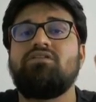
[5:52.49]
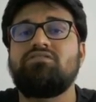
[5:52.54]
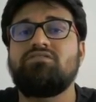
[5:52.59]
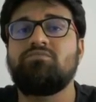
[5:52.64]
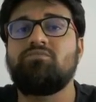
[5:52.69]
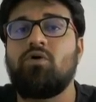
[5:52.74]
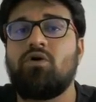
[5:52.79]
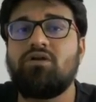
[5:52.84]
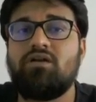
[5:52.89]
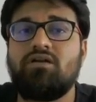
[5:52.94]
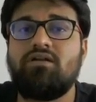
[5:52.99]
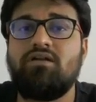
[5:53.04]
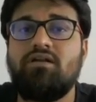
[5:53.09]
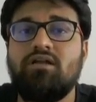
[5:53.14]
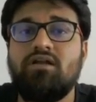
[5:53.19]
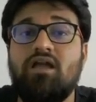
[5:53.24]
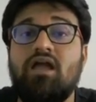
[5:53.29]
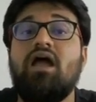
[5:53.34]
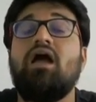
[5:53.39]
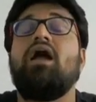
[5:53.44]
is important
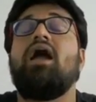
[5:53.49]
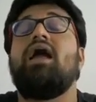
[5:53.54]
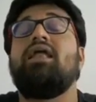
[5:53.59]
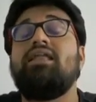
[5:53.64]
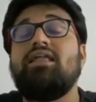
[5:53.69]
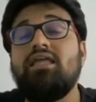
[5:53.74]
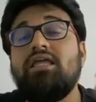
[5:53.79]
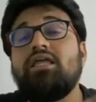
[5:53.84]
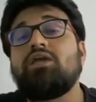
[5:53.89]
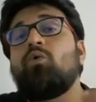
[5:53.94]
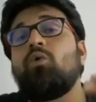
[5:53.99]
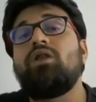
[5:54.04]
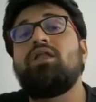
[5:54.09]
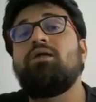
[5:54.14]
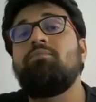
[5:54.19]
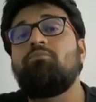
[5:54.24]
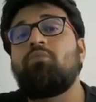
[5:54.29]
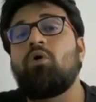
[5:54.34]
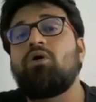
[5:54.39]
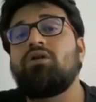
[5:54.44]
and
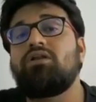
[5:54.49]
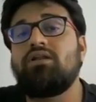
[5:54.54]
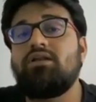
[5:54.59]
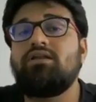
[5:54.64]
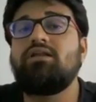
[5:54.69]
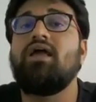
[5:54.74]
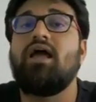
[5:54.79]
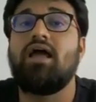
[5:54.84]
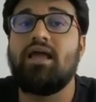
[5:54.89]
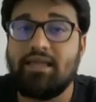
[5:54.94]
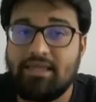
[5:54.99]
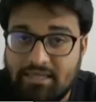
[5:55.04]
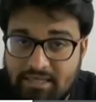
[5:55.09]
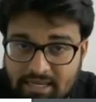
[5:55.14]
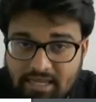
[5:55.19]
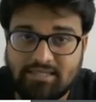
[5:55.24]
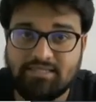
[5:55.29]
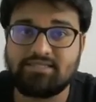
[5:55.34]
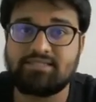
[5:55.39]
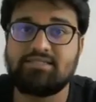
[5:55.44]
equally important?
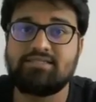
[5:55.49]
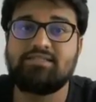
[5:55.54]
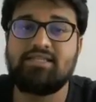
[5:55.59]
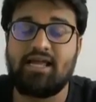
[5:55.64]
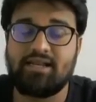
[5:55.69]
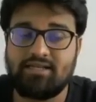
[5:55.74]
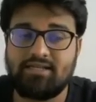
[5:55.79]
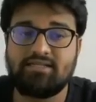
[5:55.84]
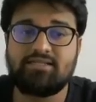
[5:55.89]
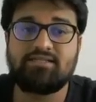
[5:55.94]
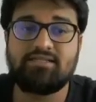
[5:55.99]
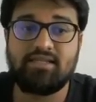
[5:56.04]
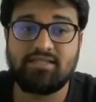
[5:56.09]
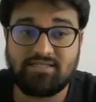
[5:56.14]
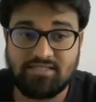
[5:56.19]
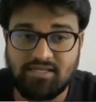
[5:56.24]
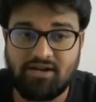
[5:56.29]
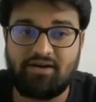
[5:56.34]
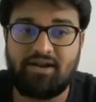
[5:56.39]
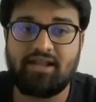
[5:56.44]
Yes, that it's,
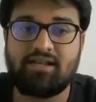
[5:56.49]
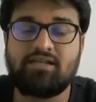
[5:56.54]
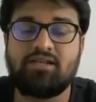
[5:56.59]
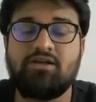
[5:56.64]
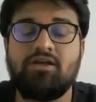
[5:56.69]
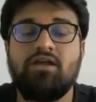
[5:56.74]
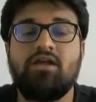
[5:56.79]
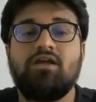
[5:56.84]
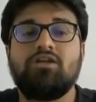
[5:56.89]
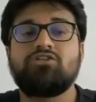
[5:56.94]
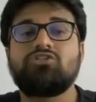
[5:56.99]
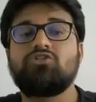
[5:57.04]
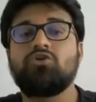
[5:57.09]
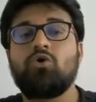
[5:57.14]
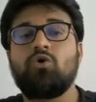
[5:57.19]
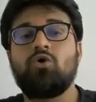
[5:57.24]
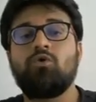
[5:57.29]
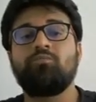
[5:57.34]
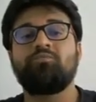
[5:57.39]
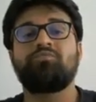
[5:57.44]
it's correct.
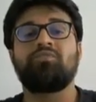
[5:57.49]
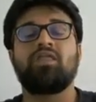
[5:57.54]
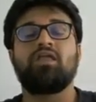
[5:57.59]
So